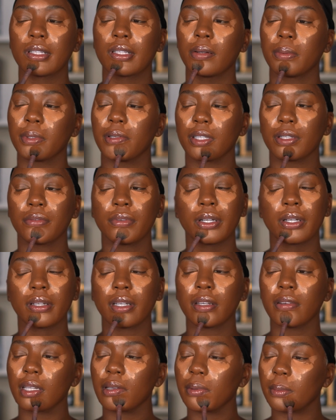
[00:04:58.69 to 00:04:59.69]
So I'm just going
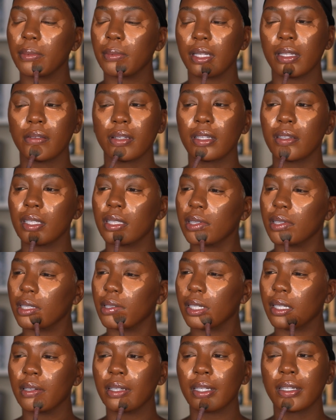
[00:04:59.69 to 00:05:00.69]
in and blend this
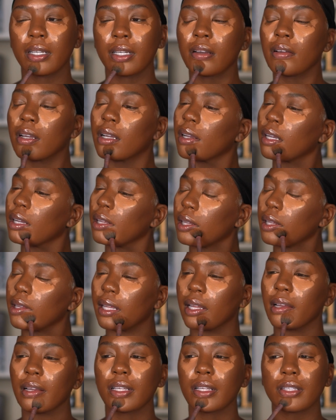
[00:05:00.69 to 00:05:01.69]

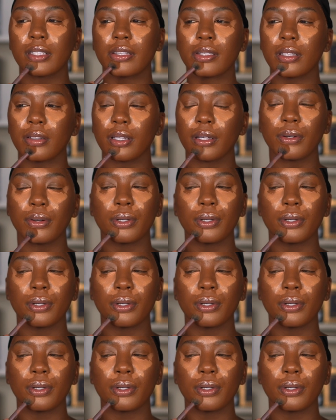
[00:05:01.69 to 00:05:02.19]
like so.